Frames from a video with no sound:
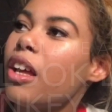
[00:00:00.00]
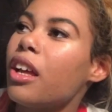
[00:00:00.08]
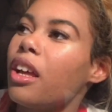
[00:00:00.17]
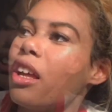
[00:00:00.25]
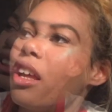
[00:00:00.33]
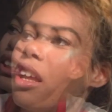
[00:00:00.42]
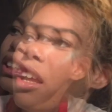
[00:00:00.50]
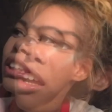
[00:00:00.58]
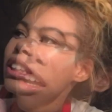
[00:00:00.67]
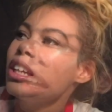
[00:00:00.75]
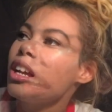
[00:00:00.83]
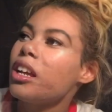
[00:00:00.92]
Let's
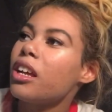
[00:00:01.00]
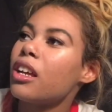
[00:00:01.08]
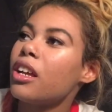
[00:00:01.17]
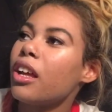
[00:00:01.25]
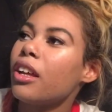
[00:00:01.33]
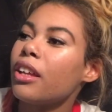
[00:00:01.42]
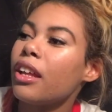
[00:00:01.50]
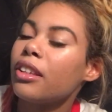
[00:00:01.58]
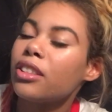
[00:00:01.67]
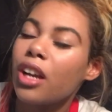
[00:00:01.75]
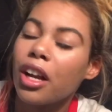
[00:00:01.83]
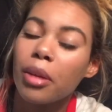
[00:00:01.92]
just
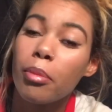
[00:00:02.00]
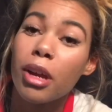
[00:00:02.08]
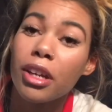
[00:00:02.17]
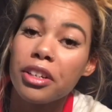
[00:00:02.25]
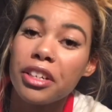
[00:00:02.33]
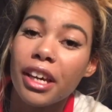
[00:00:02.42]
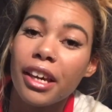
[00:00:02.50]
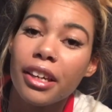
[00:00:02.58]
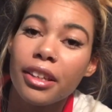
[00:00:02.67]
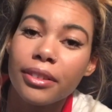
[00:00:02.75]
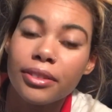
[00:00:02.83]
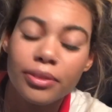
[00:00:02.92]
talk about our day.